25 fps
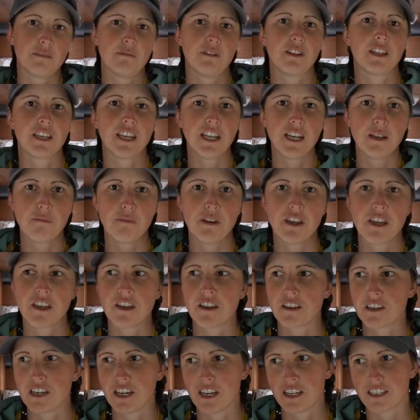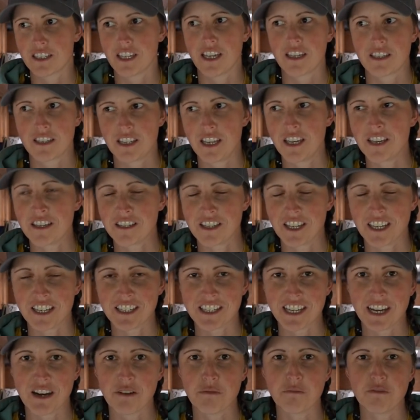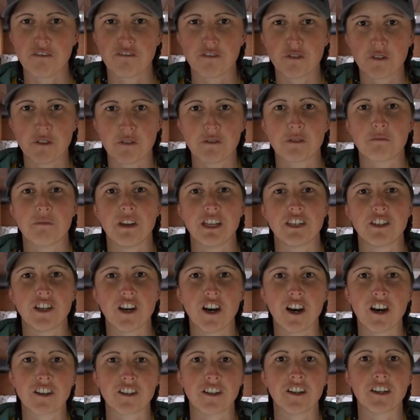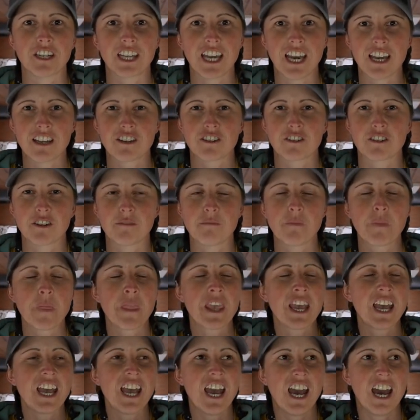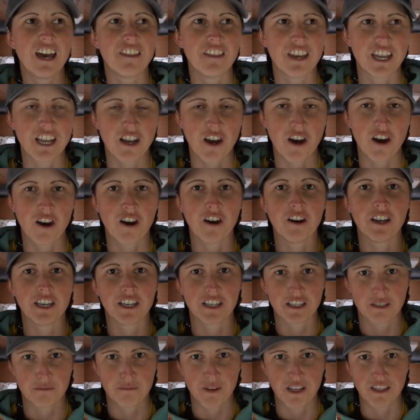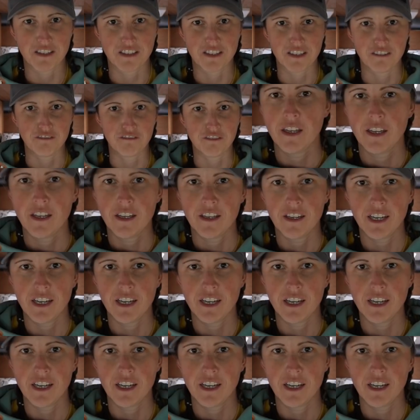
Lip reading: be the guinea pig and go out and test these things out before you spend your hard-earned cash on them, and they are expensive.